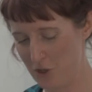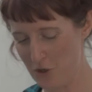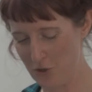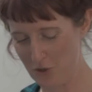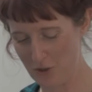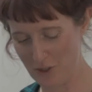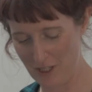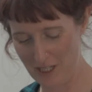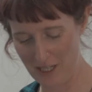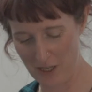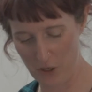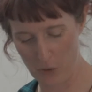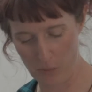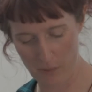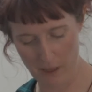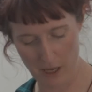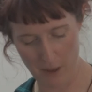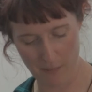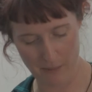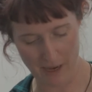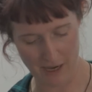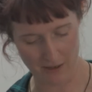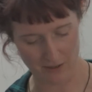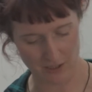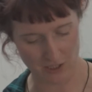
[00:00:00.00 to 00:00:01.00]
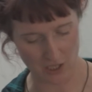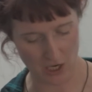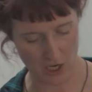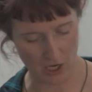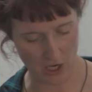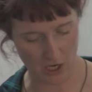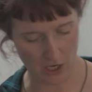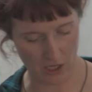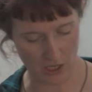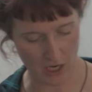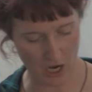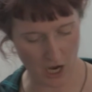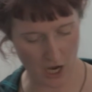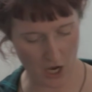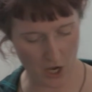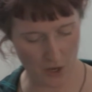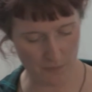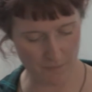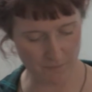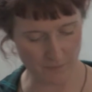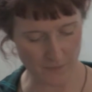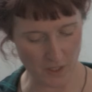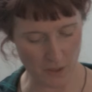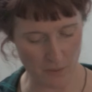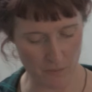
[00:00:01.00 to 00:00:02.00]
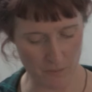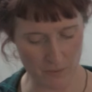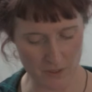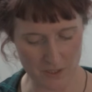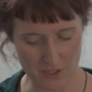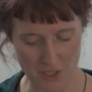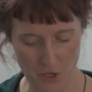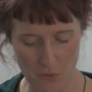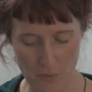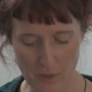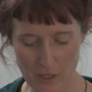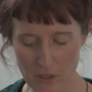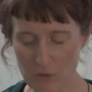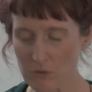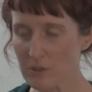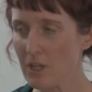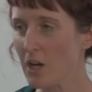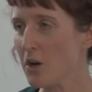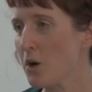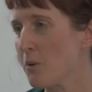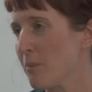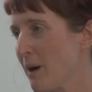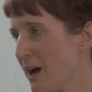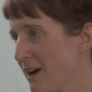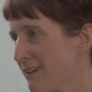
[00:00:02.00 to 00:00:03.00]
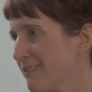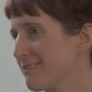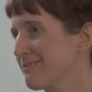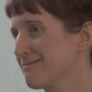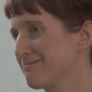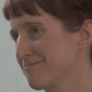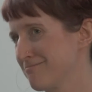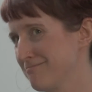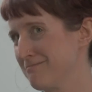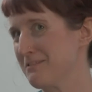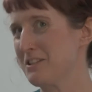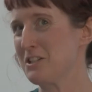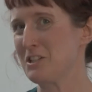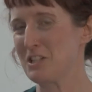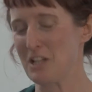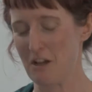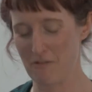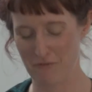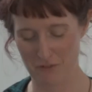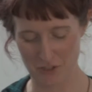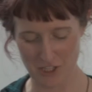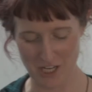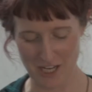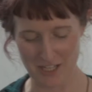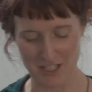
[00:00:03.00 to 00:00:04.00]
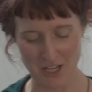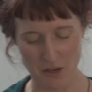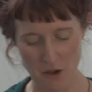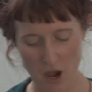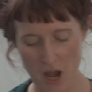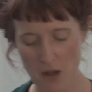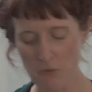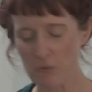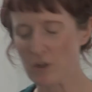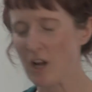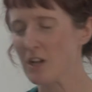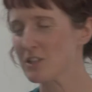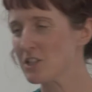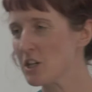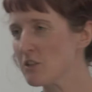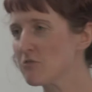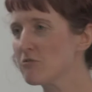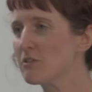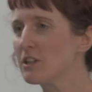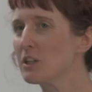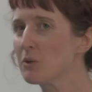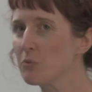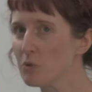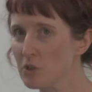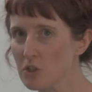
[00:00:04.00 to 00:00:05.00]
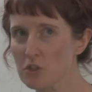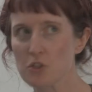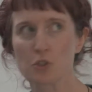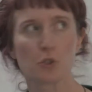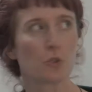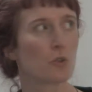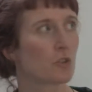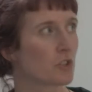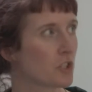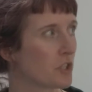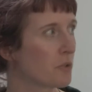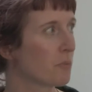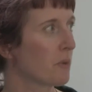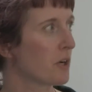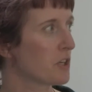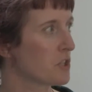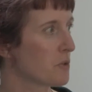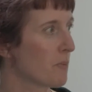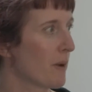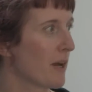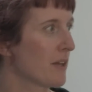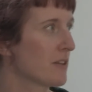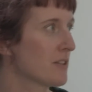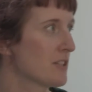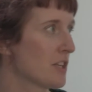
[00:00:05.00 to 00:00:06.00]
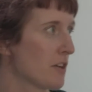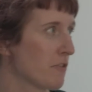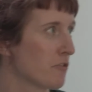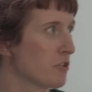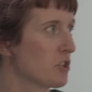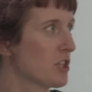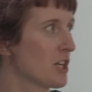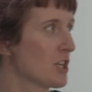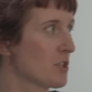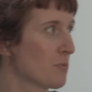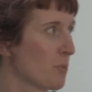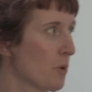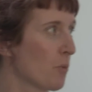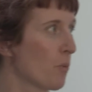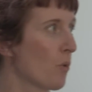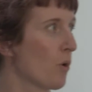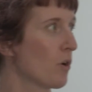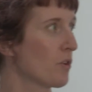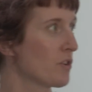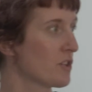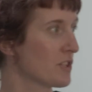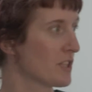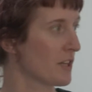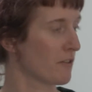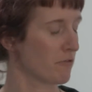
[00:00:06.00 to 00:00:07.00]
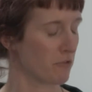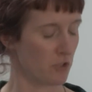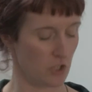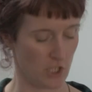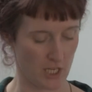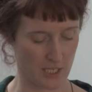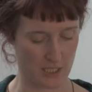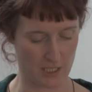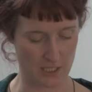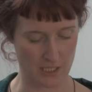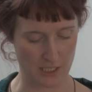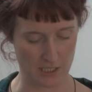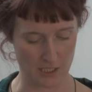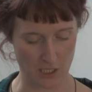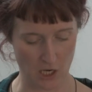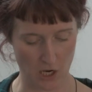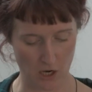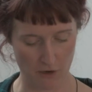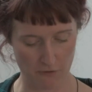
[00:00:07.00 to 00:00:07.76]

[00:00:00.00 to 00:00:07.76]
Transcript: I've told you a little bit about her. So we all know about the suffragettes. I don't really want to talk too much about the suffragettes, but what the suffragettes did